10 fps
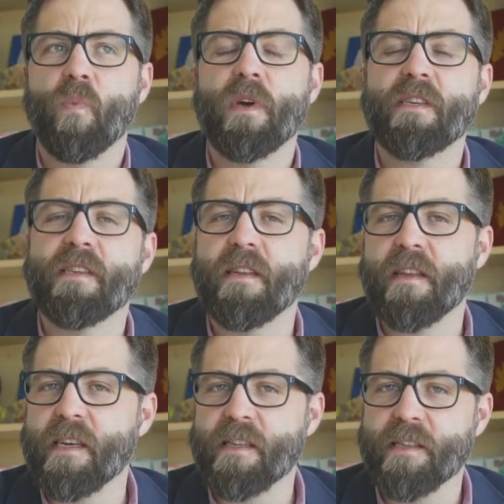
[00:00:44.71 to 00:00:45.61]
We see
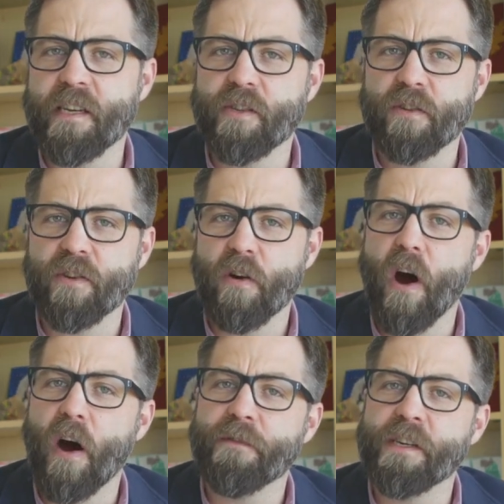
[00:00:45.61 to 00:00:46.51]
that these teachers are
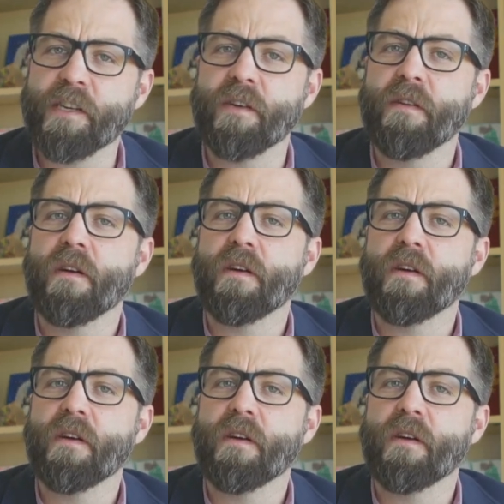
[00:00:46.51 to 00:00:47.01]
often